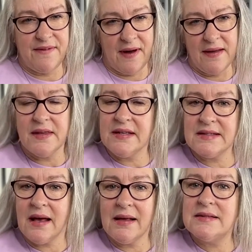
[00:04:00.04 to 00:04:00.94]
find the
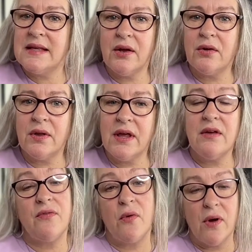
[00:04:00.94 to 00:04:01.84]
designs that you're
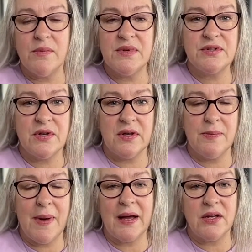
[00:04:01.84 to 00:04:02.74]
looking for on Miss Cookie
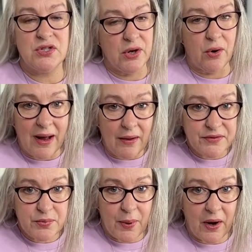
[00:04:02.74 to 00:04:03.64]
Packaging or
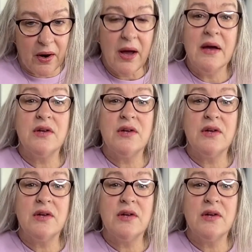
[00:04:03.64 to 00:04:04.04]
elsewhere,